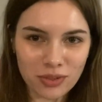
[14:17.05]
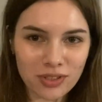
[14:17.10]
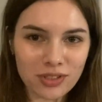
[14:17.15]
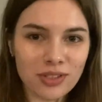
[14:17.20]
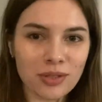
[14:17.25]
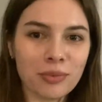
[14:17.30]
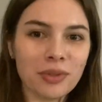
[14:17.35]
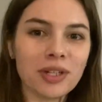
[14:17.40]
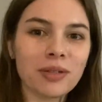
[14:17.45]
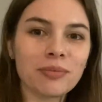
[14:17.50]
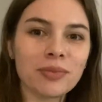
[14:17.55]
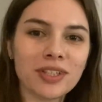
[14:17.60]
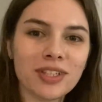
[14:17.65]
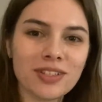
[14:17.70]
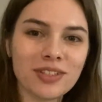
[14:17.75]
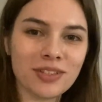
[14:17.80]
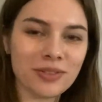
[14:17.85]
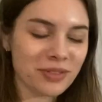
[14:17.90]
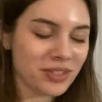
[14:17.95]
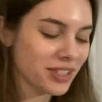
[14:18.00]
So what I'm going to
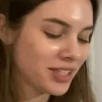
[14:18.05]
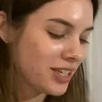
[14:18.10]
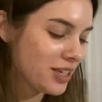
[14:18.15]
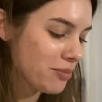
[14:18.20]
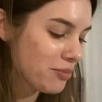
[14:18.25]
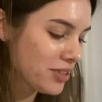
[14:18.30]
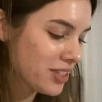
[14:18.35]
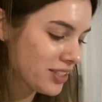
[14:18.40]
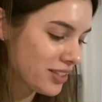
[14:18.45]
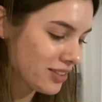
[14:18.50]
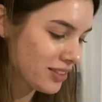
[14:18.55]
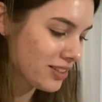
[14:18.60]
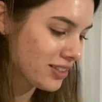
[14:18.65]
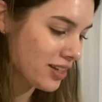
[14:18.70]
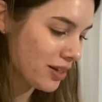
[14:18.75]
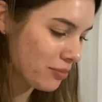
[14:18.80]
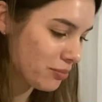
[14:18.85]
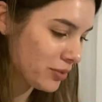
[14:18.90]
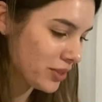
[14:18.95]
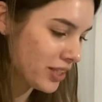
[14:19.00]
do is keep this as a
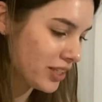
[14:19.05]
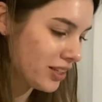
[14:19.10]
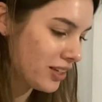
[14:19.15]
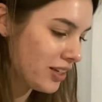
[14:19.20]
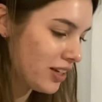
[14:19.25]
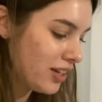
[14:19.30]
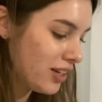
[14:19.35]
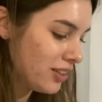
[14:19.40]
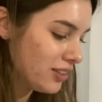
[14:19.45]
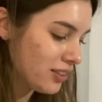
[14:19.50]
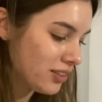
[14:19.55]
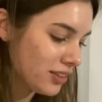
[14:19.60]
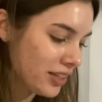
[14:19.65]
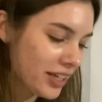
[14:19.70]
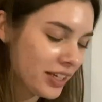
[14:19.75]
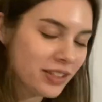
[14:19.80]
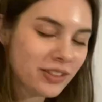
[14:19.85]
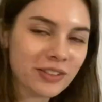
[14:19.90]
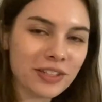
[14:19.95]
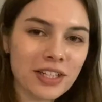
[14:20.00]
template. The
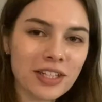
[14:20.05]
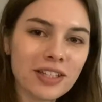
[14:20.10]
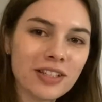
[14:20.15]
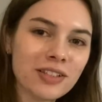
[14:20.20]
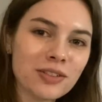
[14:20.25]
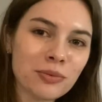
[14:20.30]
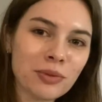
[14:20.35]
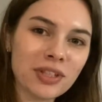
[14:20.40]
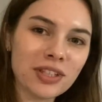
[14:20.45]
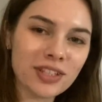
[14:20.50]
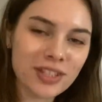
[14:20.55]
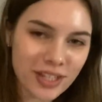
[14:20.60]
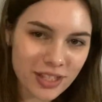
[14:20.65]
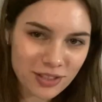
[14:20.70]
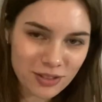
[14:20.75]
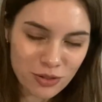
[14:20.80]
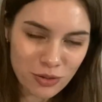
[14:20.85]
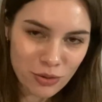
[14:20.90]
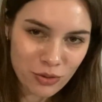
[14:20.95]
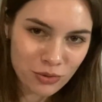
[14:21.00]
light green is when the dance
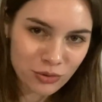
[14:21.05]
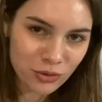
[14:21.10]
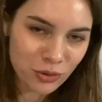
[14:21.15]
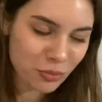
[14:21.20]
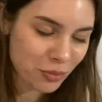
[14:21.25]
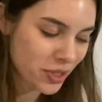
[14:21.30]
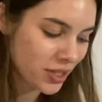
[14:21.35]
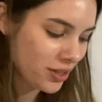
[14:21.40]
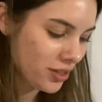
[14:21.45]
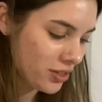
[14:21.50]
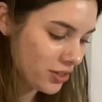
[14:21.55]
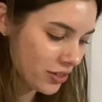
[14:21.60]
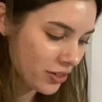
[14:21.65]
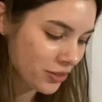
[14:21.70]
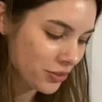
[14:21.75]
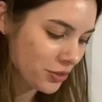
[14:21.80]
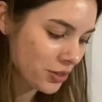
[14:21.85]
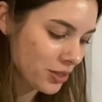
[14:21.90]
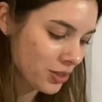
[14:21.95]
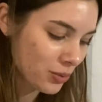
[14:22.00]
studios are open. The dark
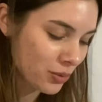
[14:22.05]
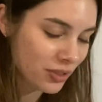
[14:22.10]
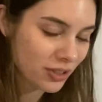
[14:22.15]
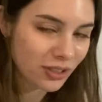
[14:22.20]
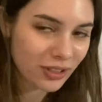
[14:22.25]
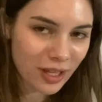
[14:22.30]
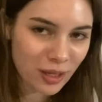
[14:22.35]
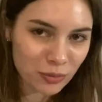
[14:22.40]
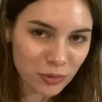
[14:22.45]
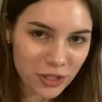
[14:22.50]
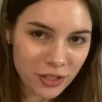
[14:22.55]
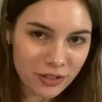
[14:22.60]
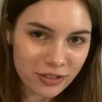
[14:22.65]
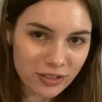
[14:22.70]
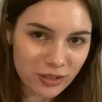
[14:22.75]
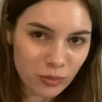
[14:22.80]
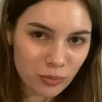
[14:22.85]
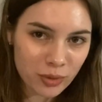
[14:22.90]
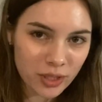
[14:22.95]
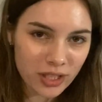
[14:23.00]
green is when the library is
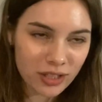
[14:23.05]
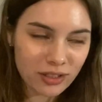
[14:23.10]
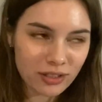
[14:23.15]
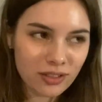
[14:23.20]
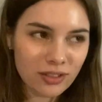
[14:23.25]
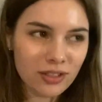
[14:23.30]
open.